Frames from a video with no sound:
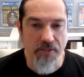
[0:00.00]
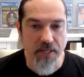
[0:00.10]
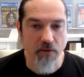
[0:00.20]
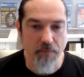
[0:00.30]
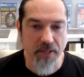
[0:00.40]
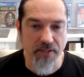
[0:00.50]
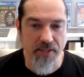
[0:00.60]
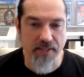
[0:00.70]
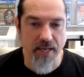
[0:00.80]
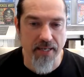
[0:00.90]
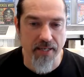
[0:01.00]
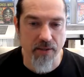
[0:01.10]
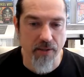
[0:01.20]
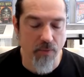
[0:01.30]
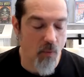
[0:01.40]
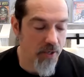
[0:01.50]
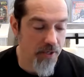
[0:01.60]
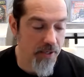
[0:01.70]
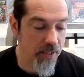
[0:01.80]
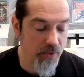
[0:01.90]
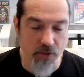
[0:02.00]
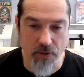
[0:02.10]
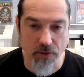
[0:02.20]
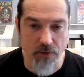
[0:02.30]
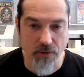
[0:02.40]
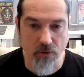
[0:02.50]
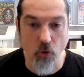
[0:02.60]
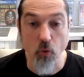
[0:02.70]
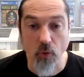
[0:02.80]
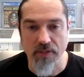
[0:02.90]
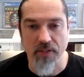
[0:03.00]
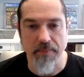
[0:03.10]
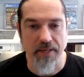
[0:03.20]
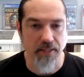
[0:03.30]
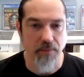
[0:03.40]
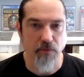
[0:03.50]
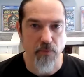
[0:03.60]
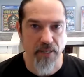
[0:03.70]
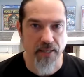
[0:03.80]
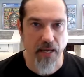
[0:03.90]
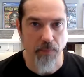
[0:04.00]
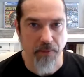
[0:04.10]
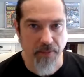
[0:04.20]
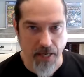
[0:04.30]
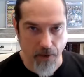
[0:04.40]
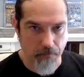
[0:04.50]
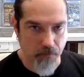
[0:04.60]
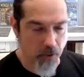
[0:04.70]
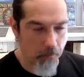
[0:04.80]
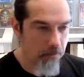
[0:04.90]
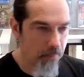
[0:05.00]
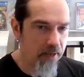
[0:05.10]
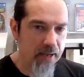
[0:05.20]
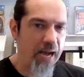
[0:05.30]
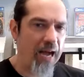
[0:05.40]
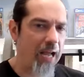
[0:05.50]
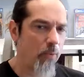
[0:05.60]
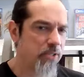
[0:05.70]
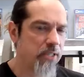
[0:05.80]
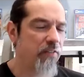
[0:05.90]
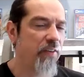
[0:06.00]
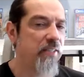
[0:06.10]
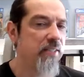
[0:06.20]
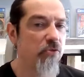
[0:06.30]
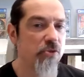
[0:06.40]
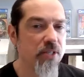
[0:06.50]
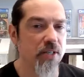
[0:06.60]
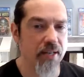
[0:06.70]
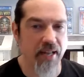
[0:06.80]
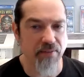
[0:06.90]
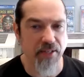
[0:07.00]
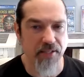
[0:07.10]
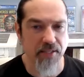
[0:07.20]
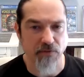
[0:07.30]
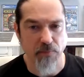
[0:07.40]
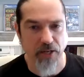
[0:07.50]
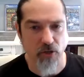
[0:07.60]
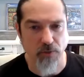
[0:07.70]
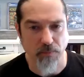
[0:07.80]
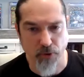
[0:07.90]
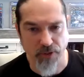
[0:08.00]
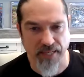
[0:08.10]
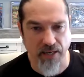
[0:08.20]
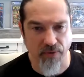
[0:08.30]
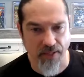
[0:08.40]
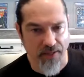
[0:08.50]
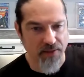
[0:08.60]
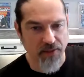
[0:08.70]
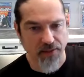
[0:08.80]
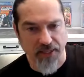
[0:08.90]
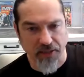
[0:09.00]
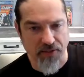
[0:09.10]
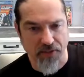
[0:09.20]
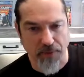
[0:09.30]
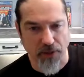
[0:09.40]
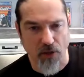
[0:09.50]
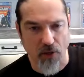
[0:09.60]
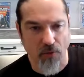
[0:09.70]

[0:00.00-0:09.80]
for himself, but he's decided he was cool with submitting them for me and helping me out. So I will see if he's interested in having his information put down in the links